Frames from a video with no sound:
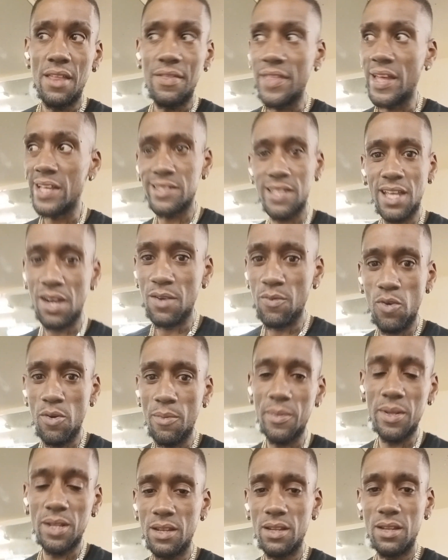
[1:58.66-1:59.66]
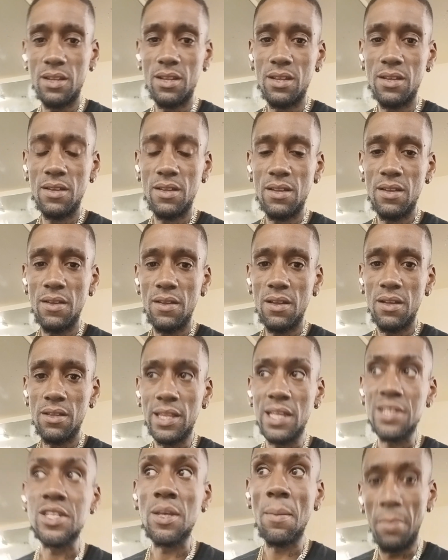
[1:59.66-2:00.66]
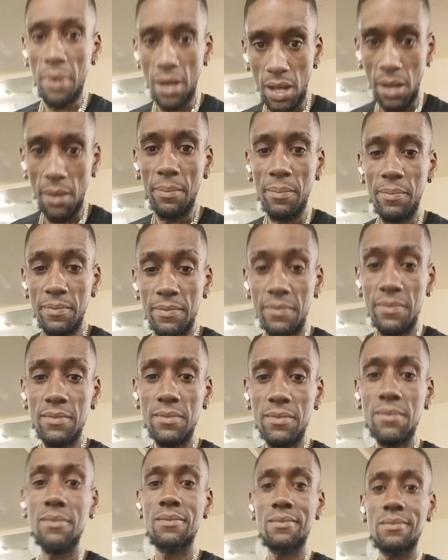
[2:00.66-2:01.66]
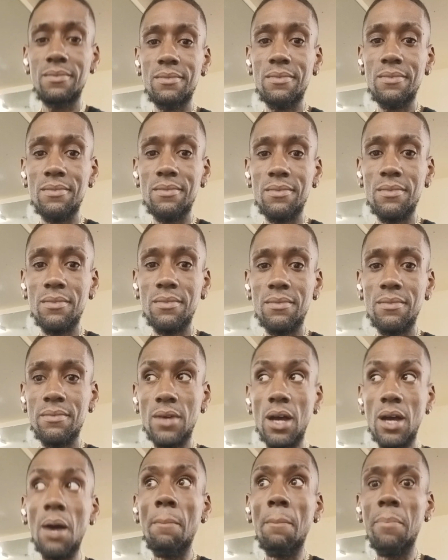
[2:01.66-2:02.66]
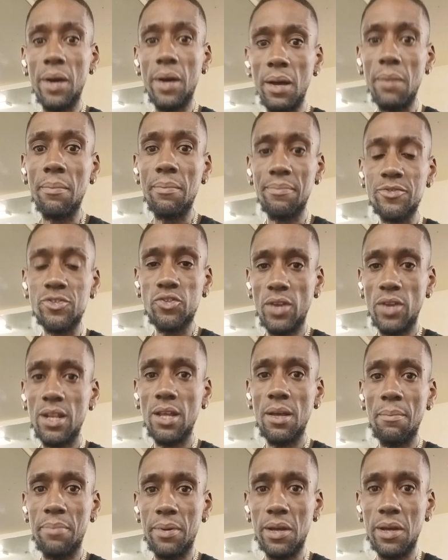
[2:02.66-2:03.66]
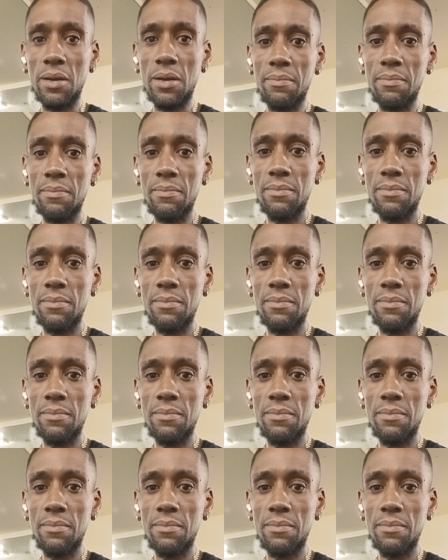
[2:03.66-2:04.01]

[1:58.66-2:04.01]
That's not a woman. That's a bum a bum, straight up bum,